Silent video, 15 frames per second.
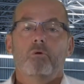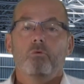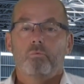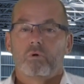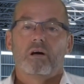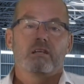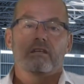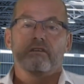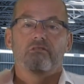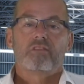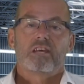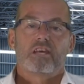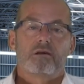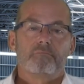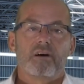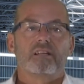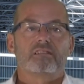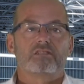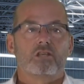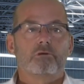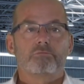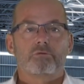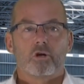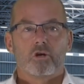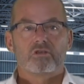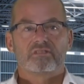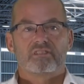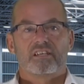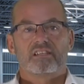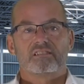one of the MRT
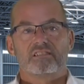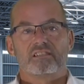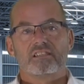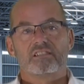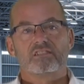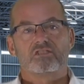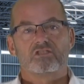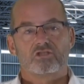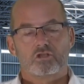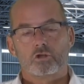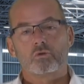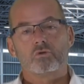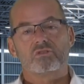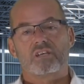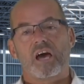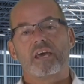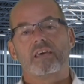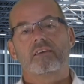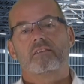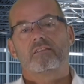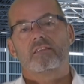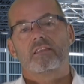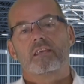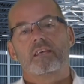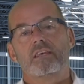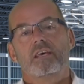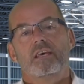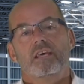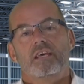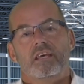process is to take the
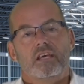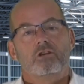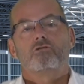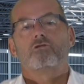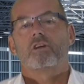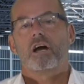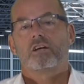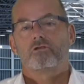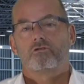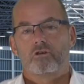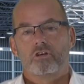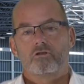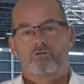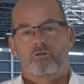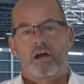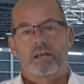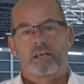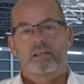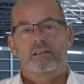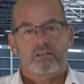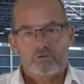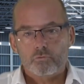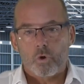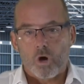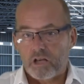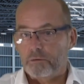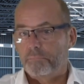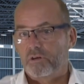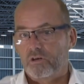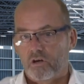introductory training. There's quite a
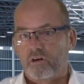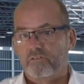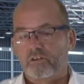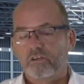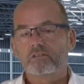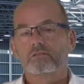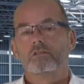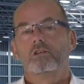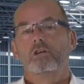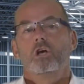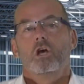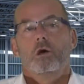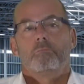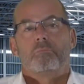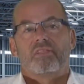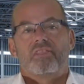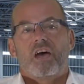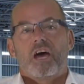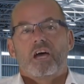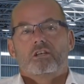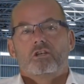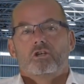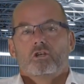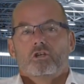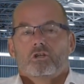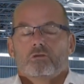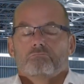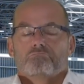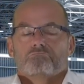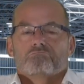bit of it, but that
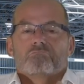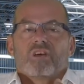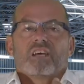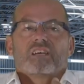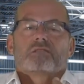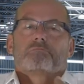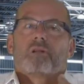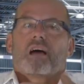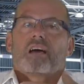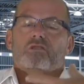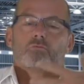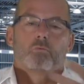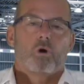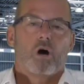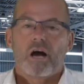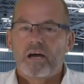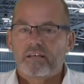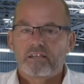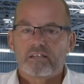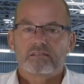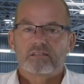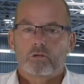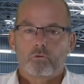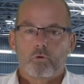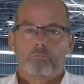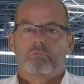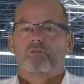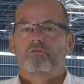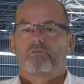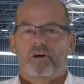explains why does
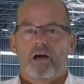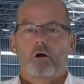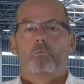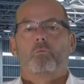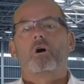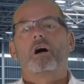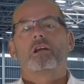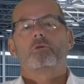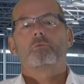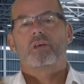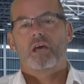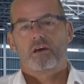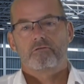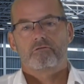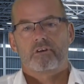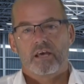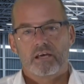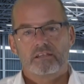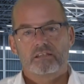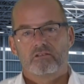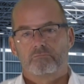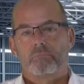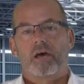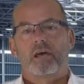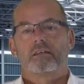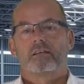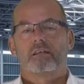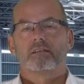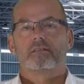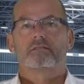equipment fail, why do we have reactive
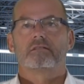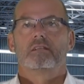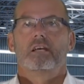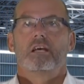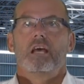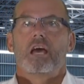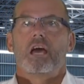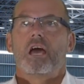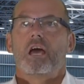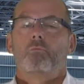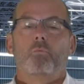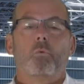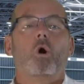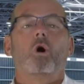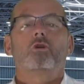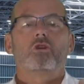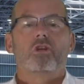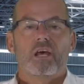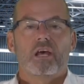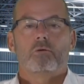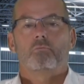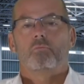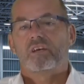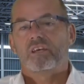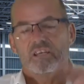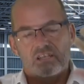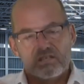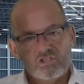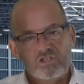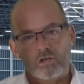maintenance, and what can we
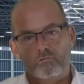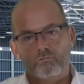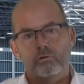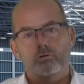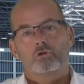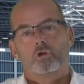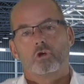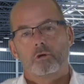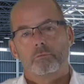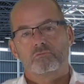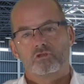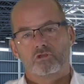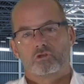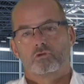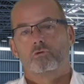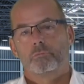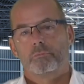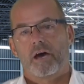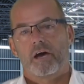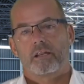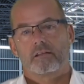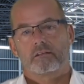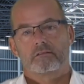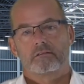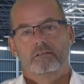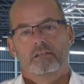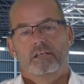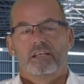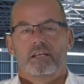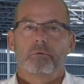in general terms do about it.
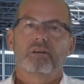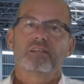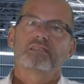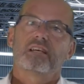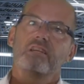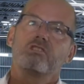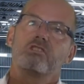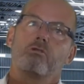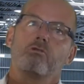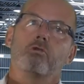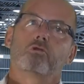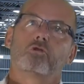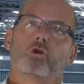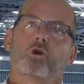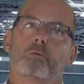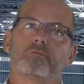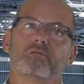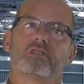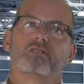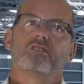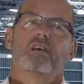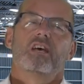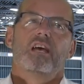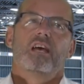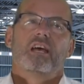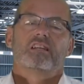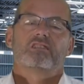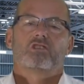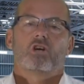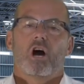Now, when I say in general terms, it's
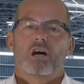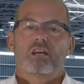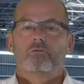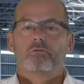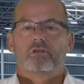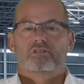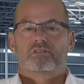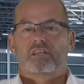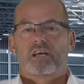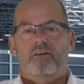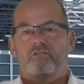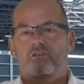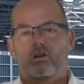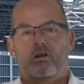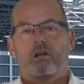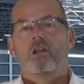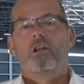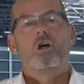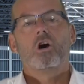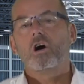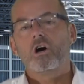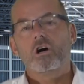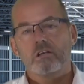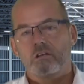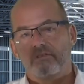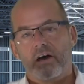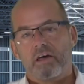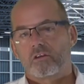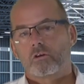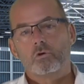kind of what's covered on a lot of
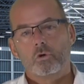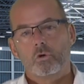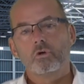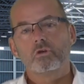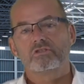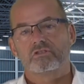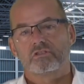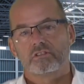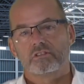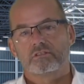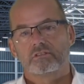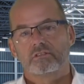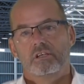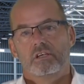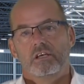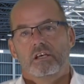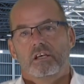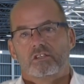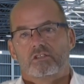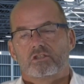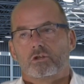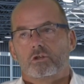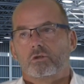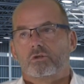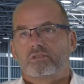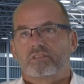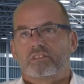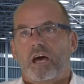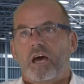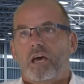other courses to
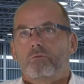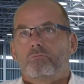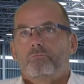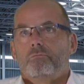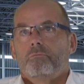say